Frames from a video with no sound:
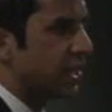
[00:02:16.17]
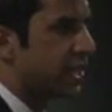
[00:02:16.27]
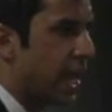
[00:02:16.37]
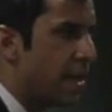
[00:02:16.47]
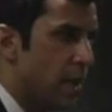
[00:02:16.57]
the
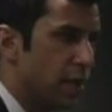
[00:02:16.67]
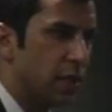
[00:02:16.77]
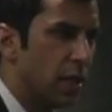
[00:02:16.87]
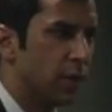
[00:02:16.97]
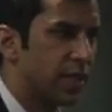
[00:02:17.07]
same
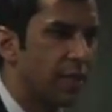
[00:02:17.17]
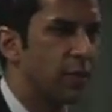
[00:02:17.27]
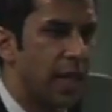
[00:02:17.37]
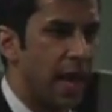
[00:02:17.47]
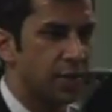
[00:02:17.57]
mission. There were
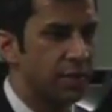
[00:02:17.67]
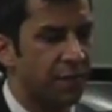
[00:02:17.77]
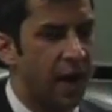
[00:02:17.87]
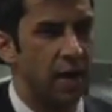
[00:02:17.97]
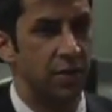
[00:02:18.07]
several thousand
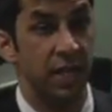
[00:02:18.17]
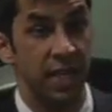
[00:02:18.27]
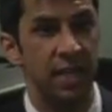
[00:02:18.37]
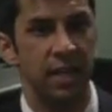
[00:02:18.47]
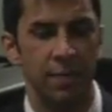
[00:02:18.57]
files that
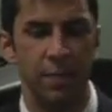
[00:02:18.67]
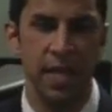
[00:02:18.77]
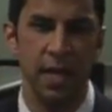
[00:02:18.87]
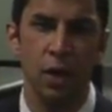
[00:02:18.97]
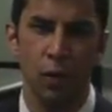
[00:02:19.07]
needed to
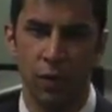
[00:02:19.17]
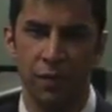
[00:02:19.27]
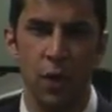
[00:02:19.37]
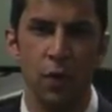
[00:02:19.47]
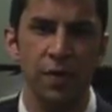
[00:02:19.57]
be
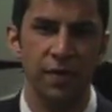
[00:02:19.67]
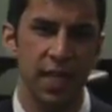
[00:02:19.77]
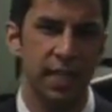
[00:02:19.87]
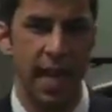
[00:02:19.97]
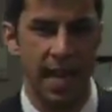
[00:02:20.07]
reviewed of
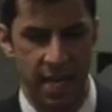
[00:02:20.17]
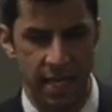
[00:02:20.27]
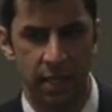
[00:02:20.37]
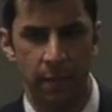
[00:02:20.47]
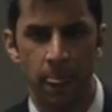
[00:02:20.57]

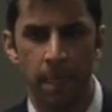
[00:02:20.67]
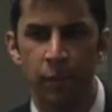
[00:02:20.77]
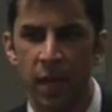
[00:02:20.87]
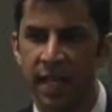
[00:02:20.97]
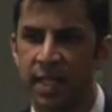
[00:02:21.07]
detainees,
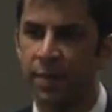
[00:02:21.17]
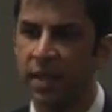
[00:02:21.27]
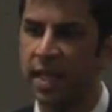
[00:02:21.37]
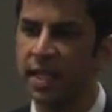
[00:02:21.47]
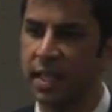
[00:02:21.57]
except
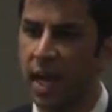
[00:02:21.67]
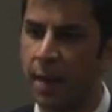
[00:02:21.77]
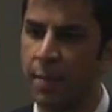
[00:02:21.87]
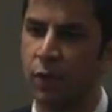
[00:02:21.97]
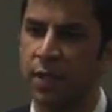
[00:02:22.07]
that this
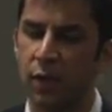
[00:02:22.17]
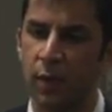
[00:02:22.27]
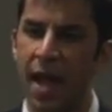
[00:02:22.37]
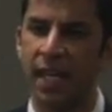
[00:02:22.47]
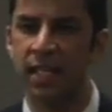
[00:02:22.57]
time it was the
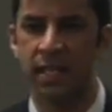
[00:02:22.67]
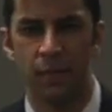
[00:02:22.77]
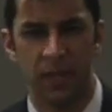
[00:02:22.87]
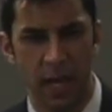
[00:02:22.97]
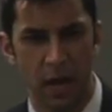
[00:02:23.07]
Iraqis
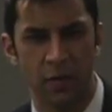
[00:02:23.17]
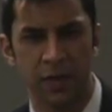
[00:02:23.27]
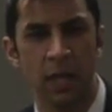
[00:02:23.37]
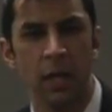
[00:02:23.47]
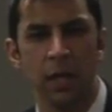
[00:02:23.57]

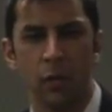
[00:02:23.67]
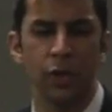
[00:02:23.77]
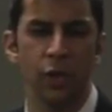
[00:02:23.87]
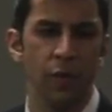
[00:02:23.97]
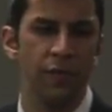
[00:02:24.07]
themselves that
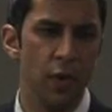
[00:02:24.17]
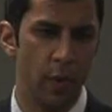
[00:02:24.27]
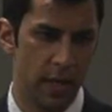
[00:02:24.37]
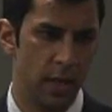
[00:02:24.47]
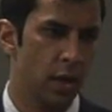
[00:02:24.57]
were to review it.